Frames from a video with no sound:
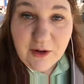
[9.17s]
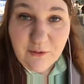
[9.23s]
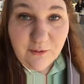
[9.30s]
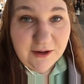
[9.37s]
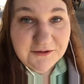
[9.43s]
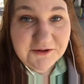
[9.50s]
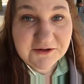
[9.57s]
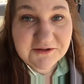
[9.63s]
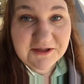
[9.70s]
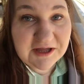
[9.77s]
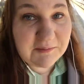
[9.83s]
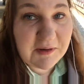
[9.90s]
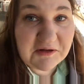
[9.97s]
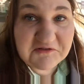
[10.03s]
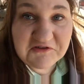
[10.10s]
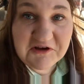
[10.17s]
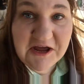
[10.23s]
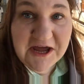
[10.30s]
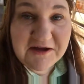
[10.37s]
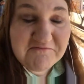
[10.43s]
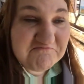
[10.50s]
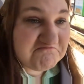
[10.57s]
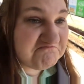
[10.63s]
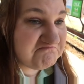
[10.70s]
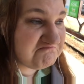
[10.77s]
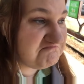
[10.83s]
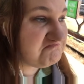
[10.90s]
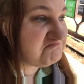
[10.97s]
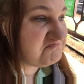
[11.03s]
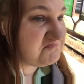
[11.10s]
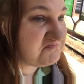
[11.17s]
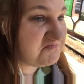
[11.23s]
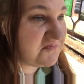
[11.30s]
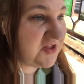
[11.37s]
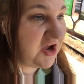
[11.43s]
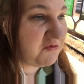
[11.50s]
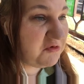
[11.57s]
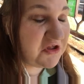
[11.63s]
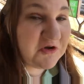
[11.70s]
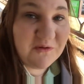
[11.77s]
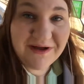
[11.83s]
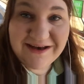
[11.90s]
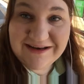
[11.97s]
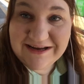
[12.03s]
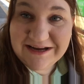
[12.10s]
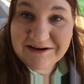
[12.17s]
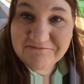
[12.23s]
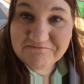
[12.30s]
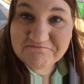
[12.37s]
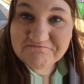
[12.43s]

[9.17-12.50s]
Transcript: Oh, one good thing about today, not really windy.